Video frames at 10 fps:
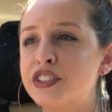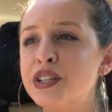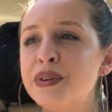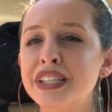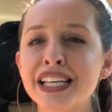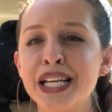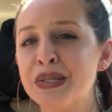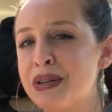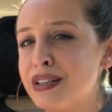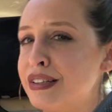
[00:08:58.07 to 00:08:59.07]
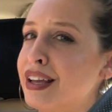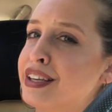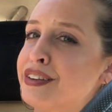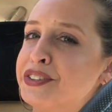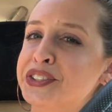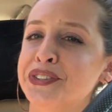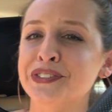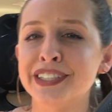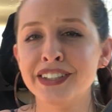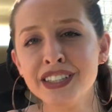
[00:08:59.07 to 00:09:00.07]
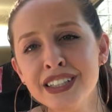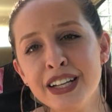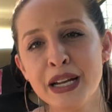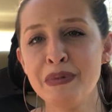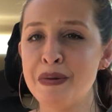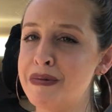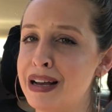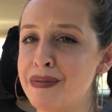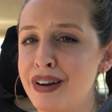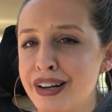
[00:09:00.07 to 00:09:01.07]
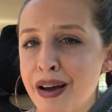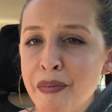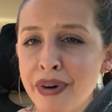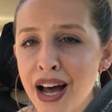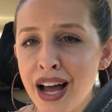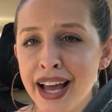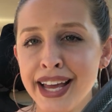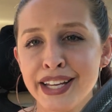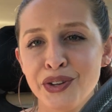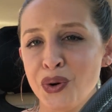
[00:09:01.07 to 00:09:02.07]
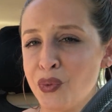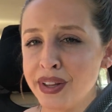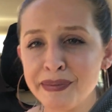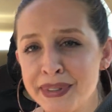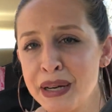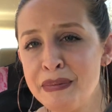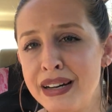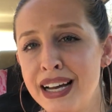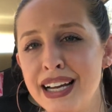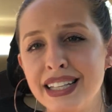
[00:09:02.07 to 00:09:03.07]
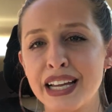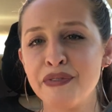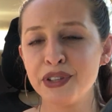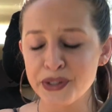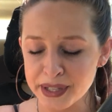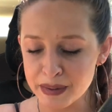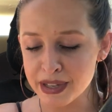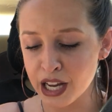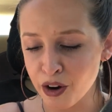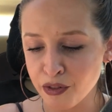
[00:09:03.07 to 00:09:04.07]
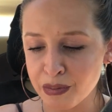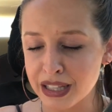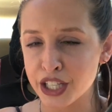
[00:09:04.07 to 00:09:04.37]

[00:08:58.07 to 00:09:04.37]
doing things where like you're looking real good people might want to come by and you don't want them to come by like I feel like you need to be careful about